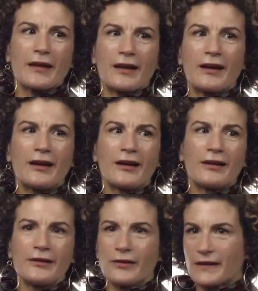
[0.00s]
uh,
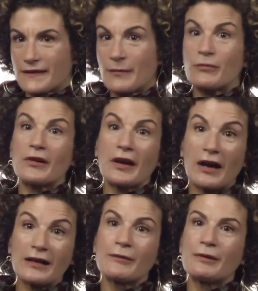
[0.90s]
you know contemporary
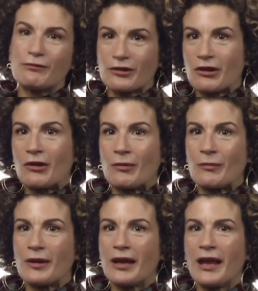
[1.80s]
Hollywood film,